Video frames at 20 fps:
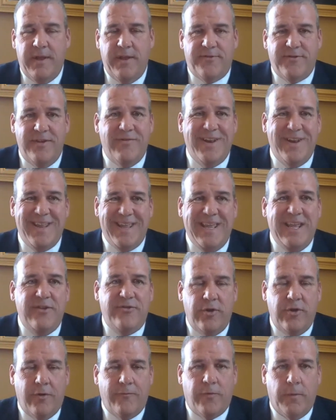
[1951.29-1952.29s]
it's even
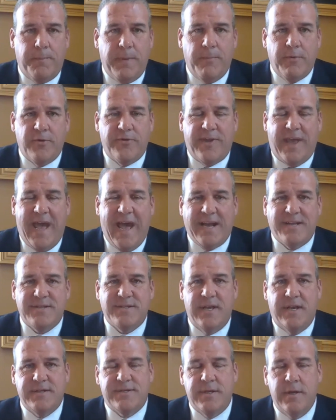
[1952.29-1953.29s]
easier for people to
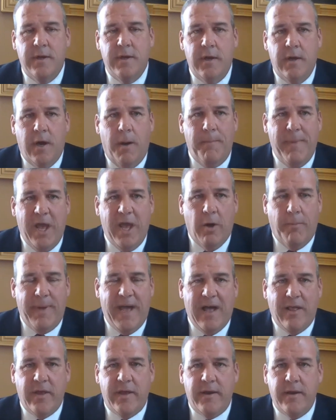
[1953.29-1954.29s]
access a mail
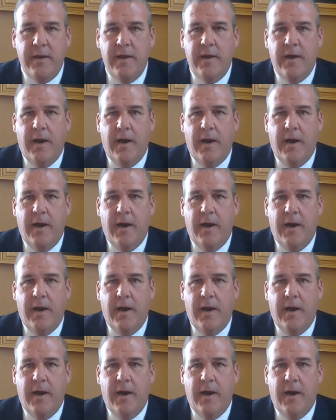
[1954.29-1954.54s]
ballot.